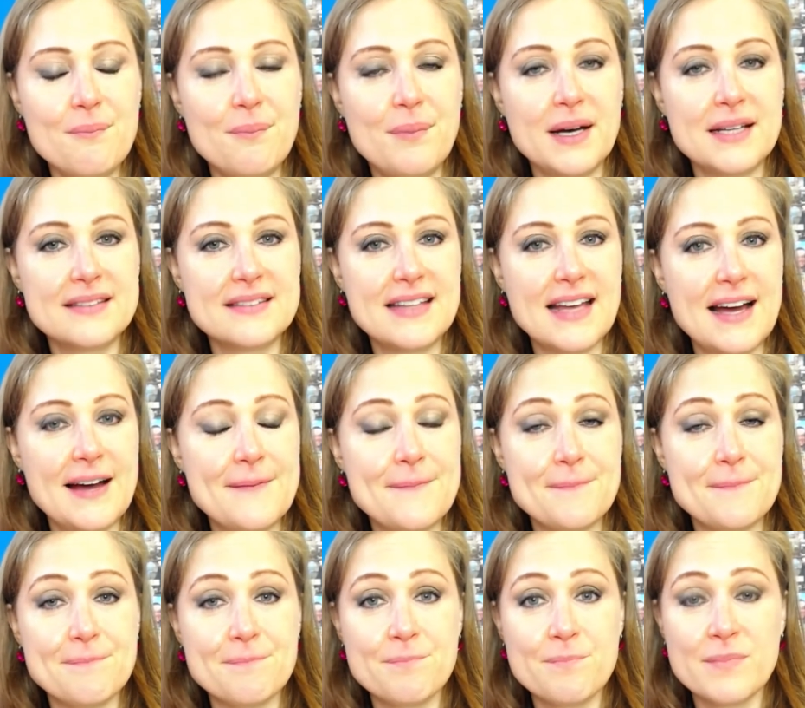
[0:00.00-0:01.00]
But
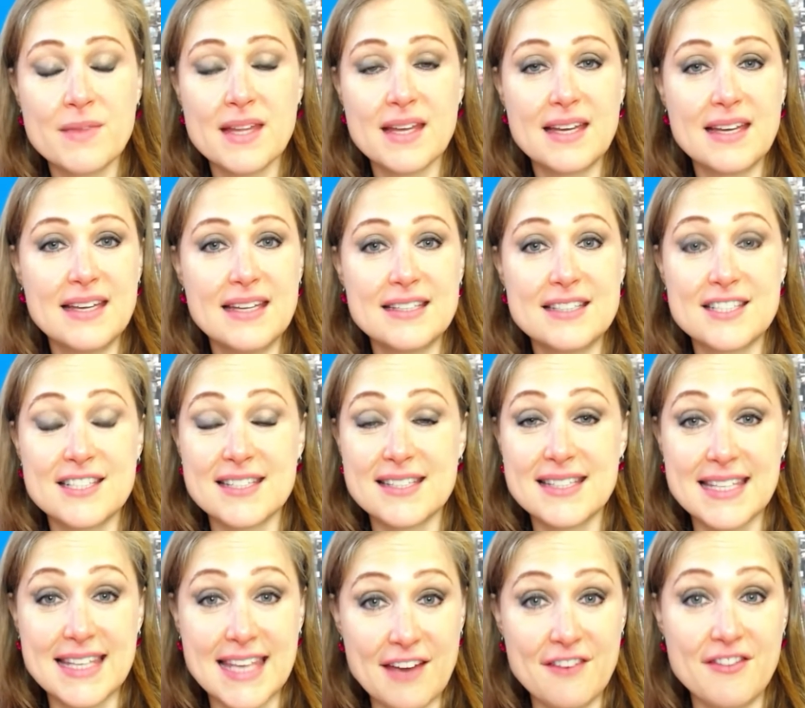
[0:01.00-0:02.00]
just
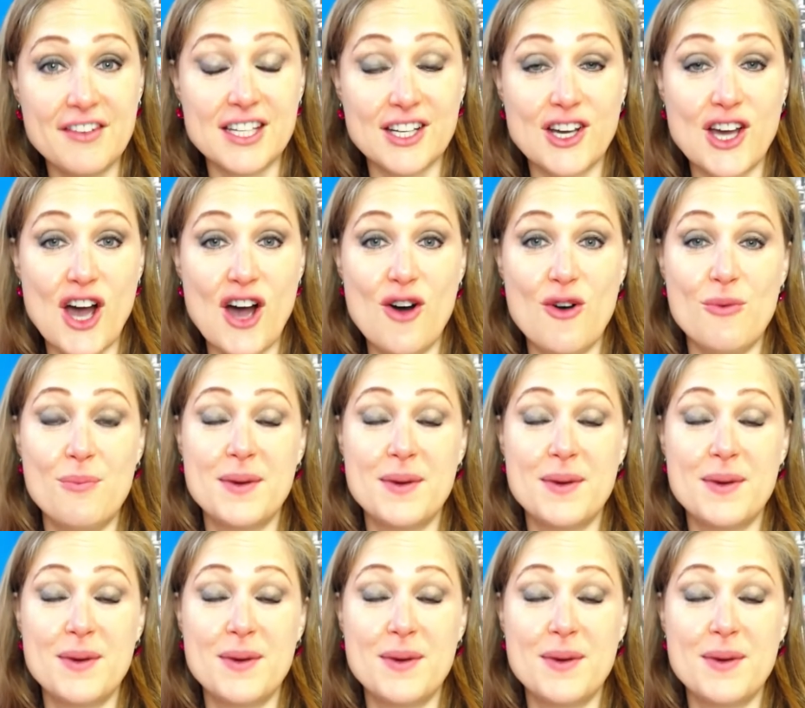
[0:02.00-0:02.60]
give it a go,